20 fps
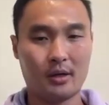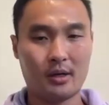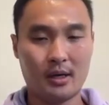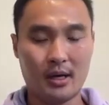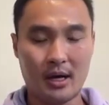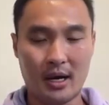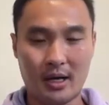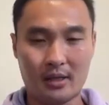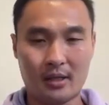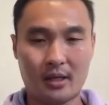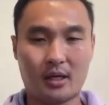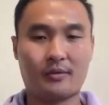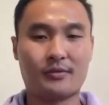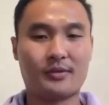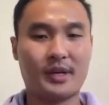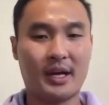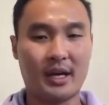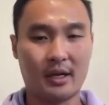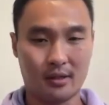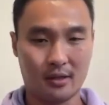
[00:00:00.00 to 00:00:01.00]
a lot of
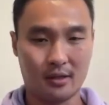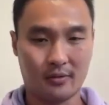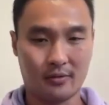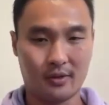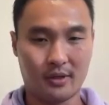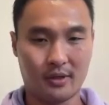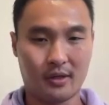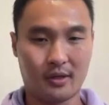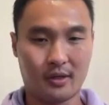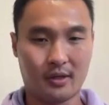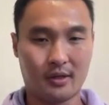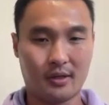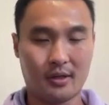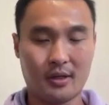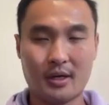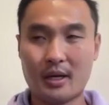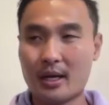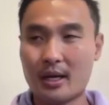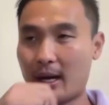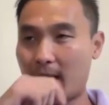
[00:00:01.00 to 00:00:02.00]
deadlifting,
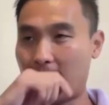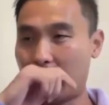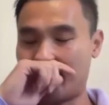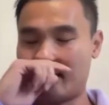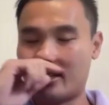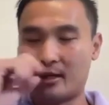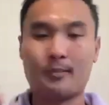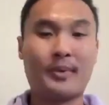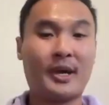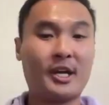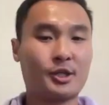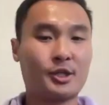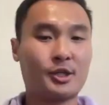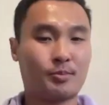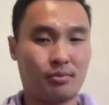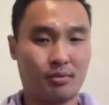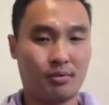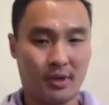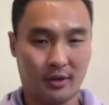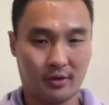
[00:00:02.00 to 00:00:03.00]
a lot of bench
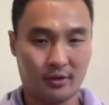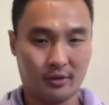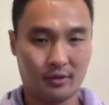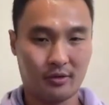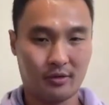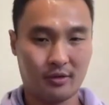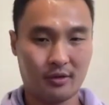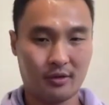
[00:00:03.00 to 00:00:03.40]
press